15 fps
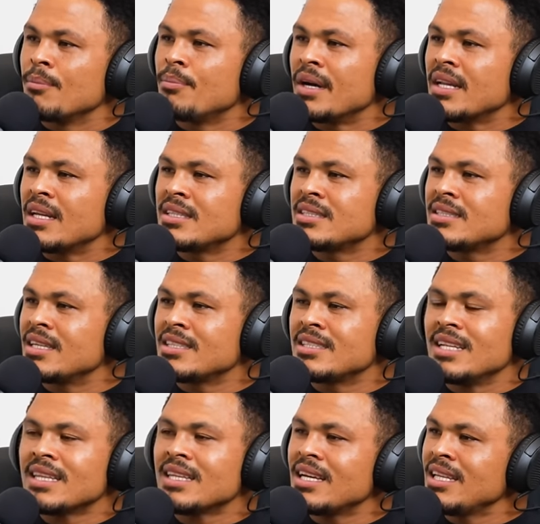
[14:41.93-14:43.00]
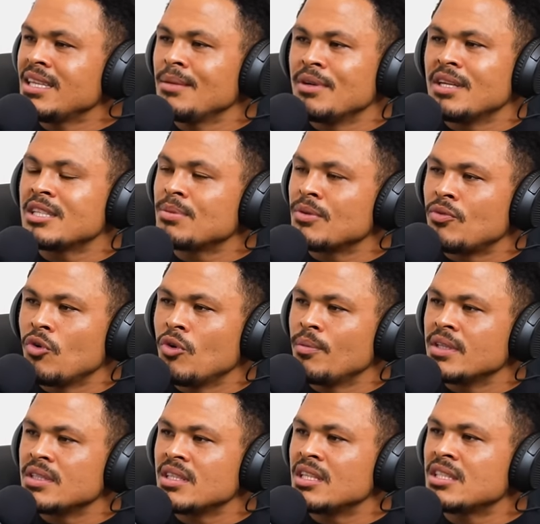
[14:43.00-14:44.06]
But it's it's not the eighty minutes
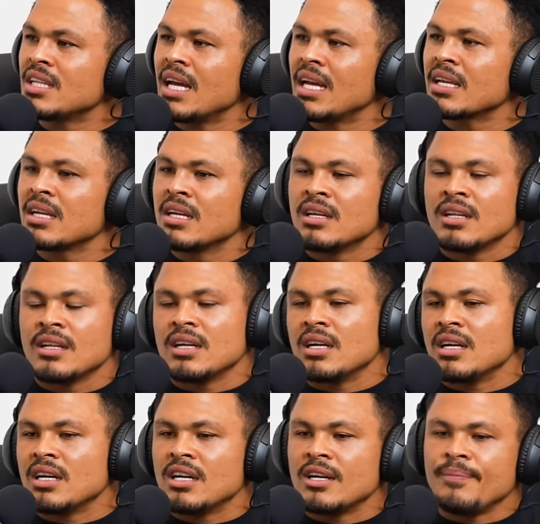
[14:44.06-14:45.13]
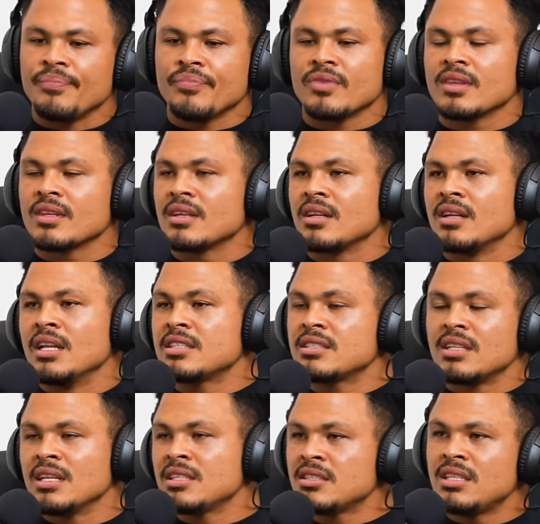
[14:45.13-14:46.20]
performance. It's like, um,
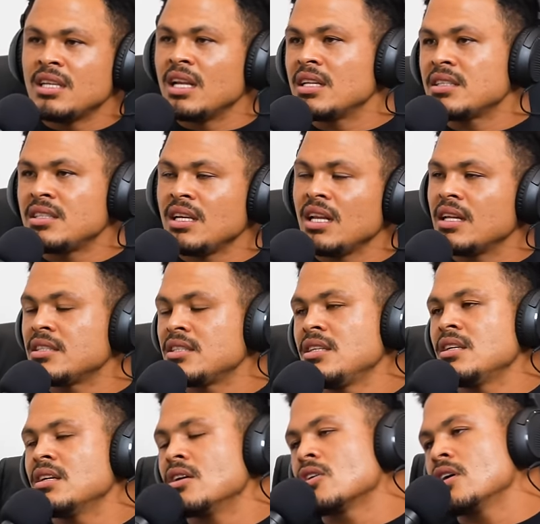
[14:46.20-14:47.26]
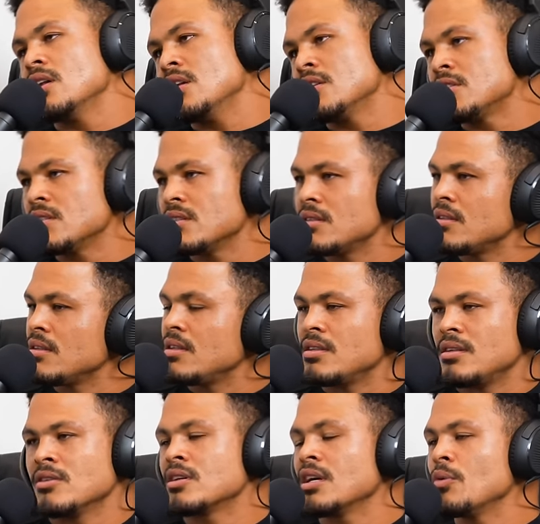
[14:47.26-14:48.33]
let's let's see, let's see, let's see. Okay, let's
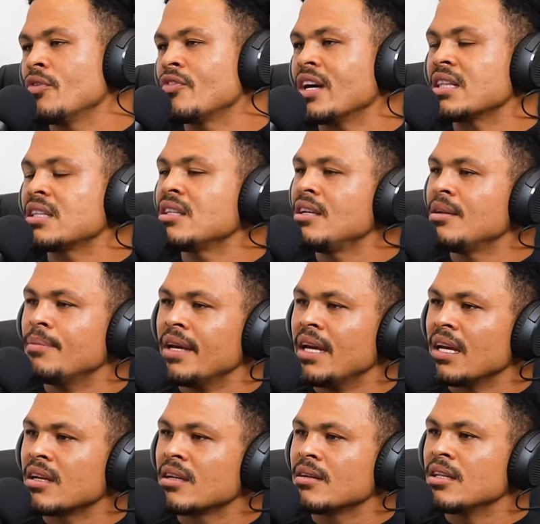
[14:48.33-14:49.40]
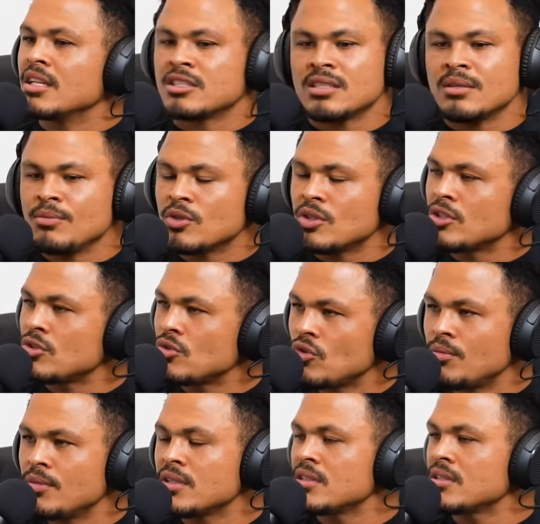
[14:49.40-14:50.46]
okay, we've got it in the bag. Same with the
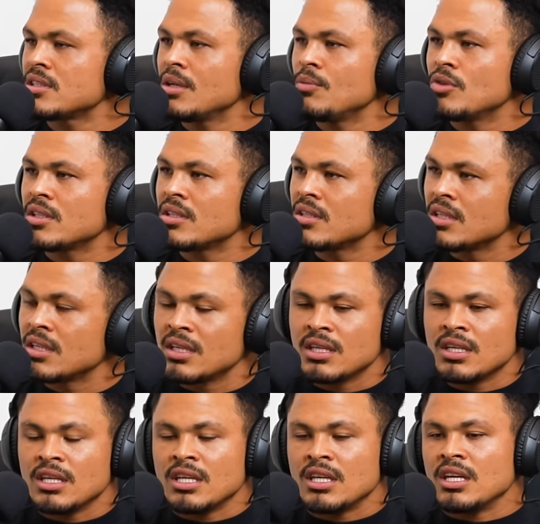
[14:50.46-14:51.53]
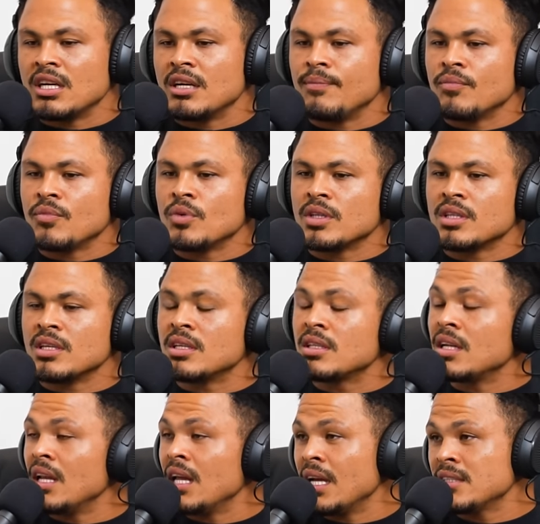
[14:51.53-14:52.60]
Stormers, same with um, with the,
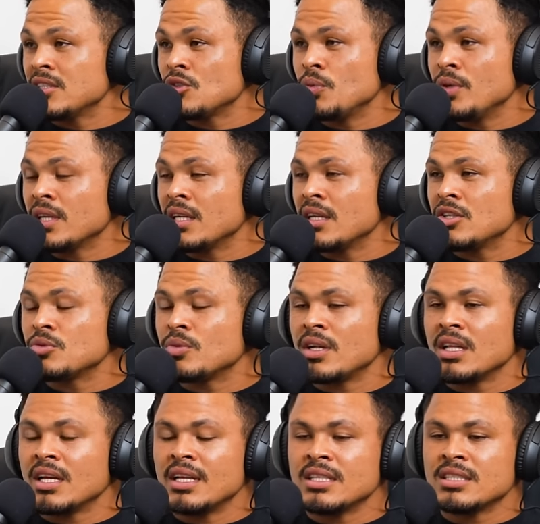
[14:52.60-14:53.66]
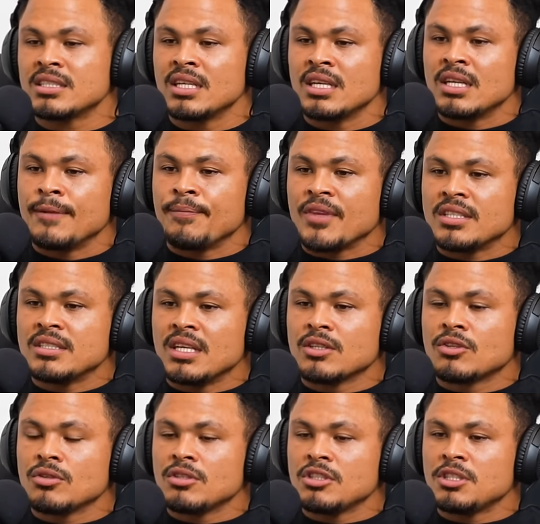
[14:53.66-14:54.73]
the Lions this weekend as well. And it's it's not
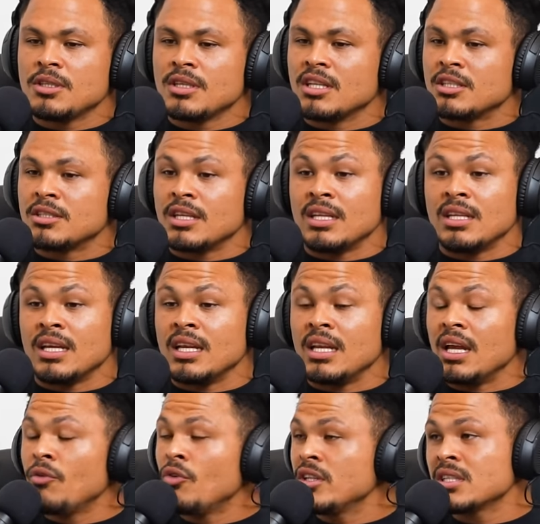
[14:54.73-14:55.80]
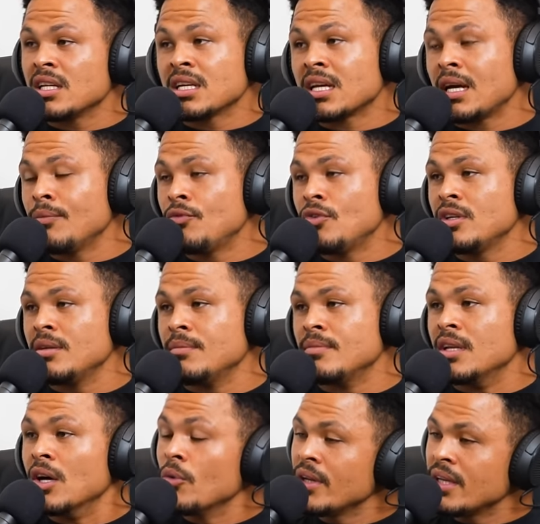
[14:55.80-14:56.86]
good to see us. And, and everyone's going to come for them,
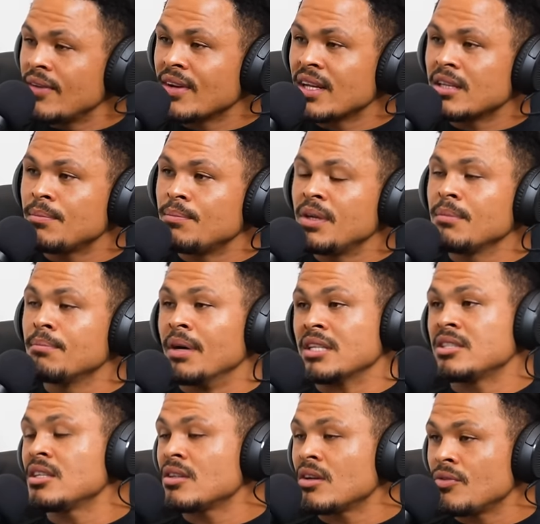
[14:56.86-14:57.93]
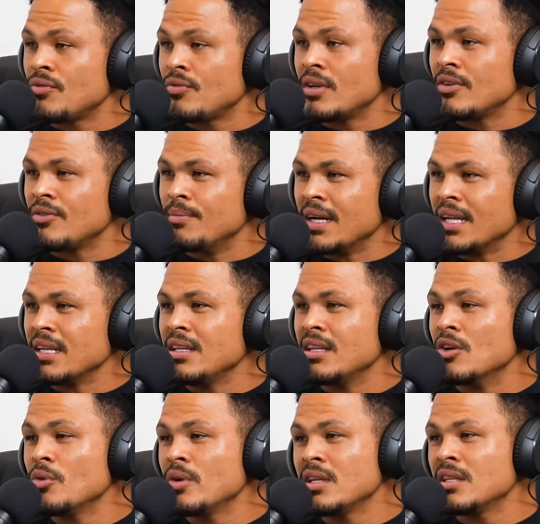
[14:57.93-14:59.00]
knowing they've got a big budget of, of money,
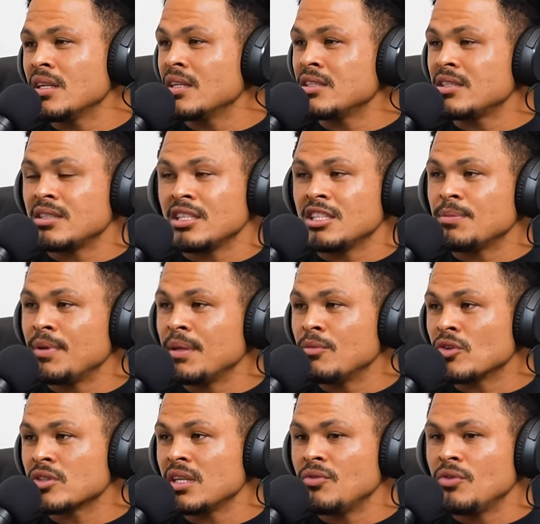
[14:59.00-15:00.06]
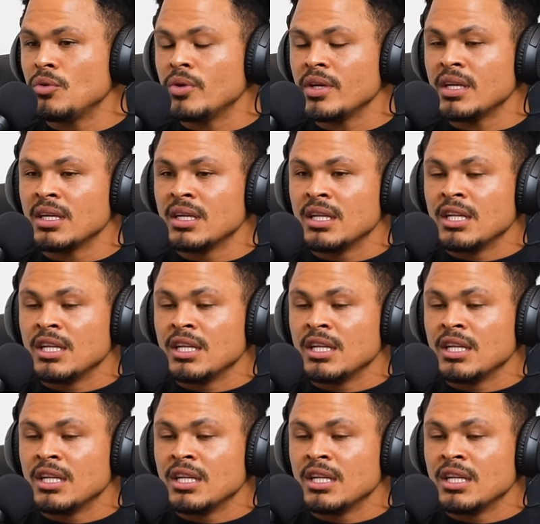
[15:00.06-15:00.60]
knowing there's, there's Springboks everywhere.